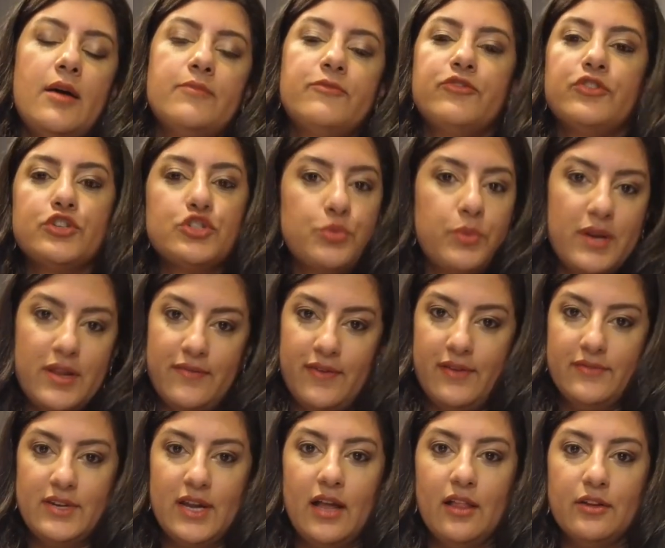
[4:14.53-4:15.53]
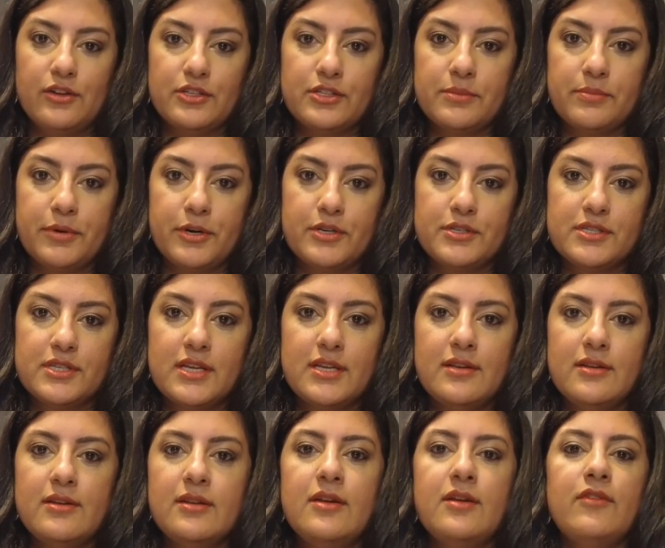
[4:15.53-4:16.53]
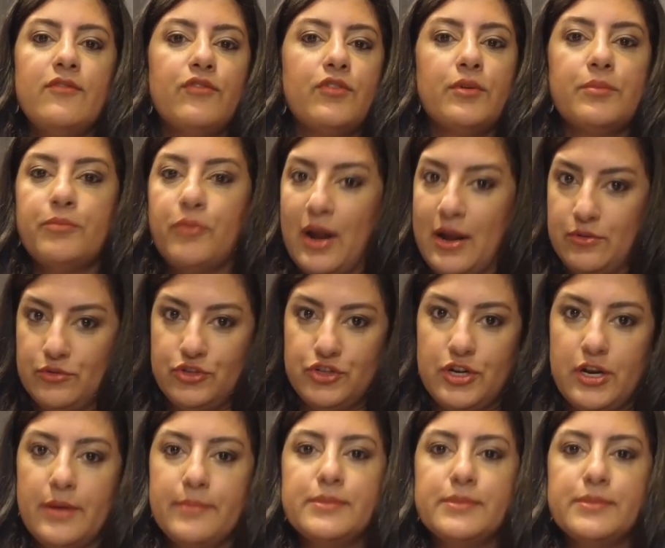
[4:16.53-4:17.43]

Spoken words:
for $25 a person for a round trip.